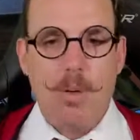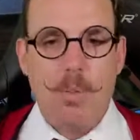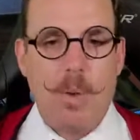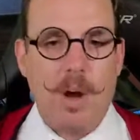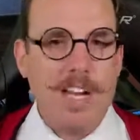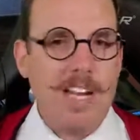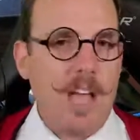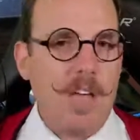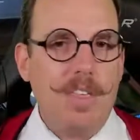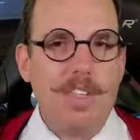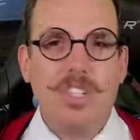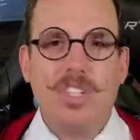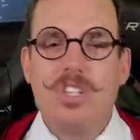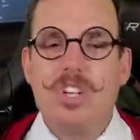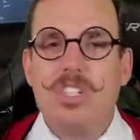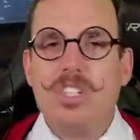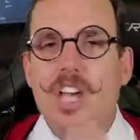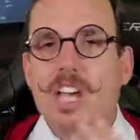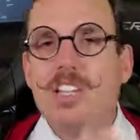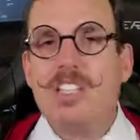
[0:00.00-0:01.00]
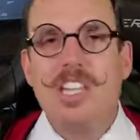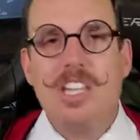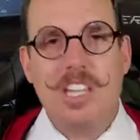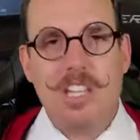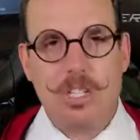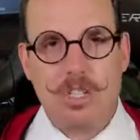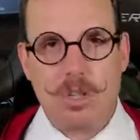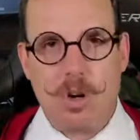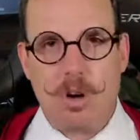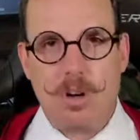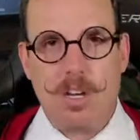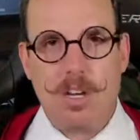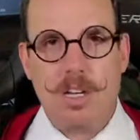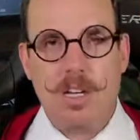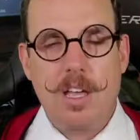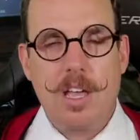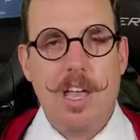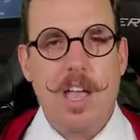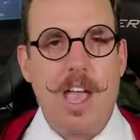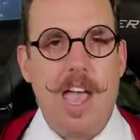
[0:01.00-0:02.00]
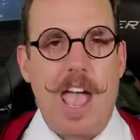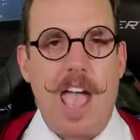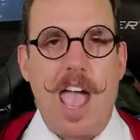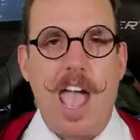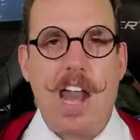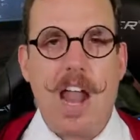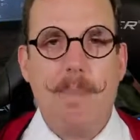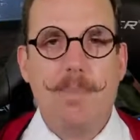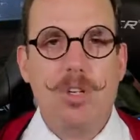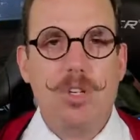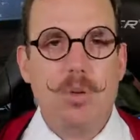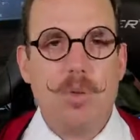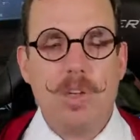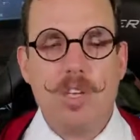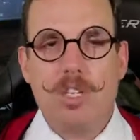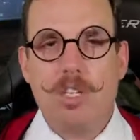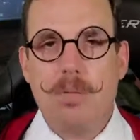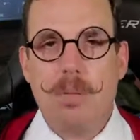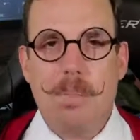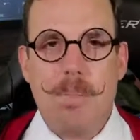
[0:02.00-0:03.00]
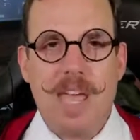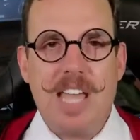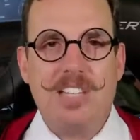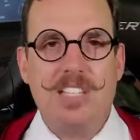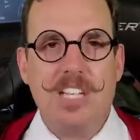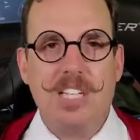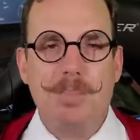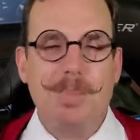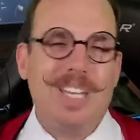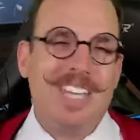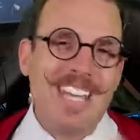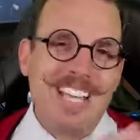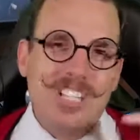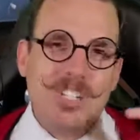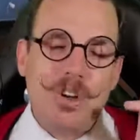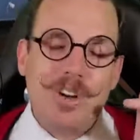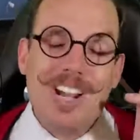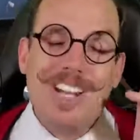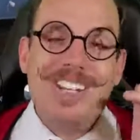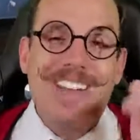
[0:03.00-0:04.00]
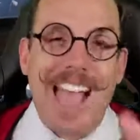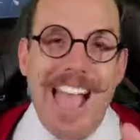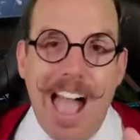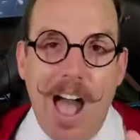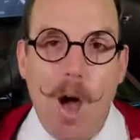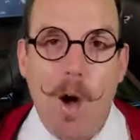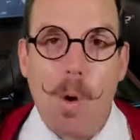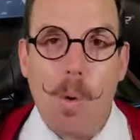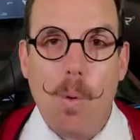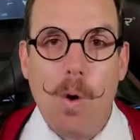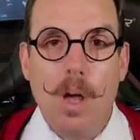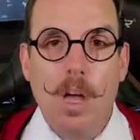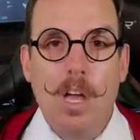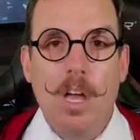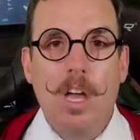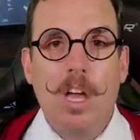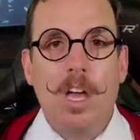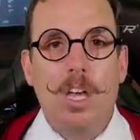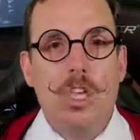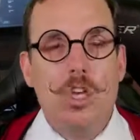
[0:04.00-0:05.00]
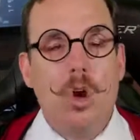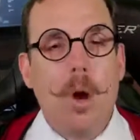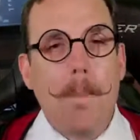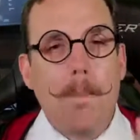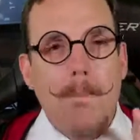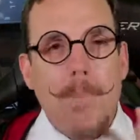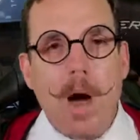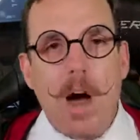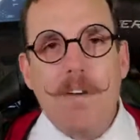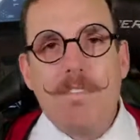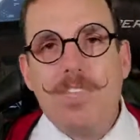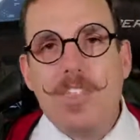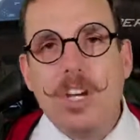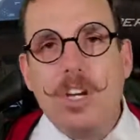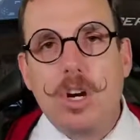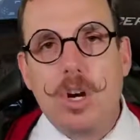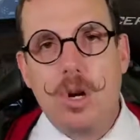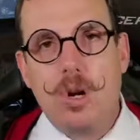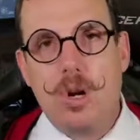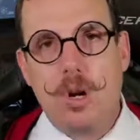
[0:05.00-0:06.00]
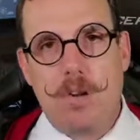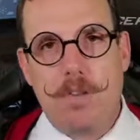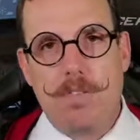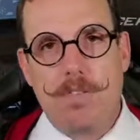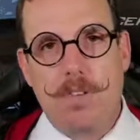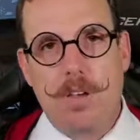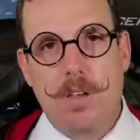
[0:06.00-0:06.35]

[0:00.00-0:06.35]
Right now, this is just us getting started, and I'm showing you some of the basics, but get started now. You're above the curve.